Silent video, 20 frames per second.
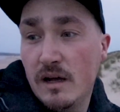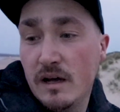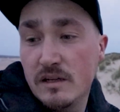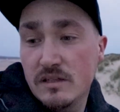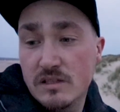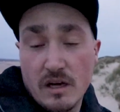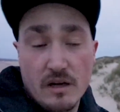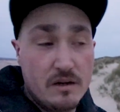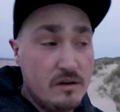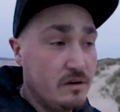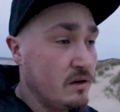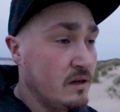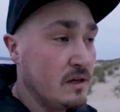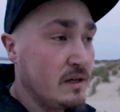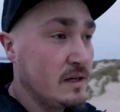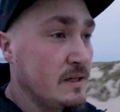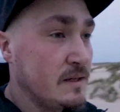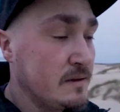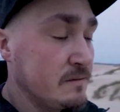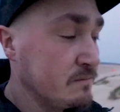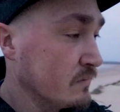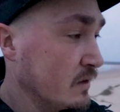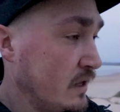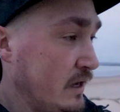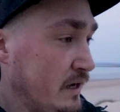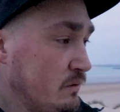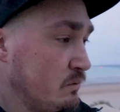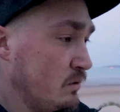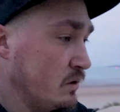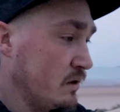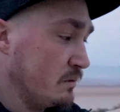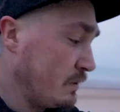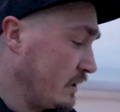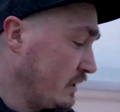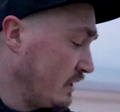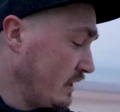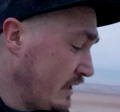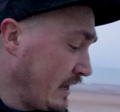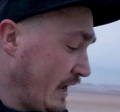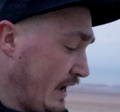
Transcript: So it would have been an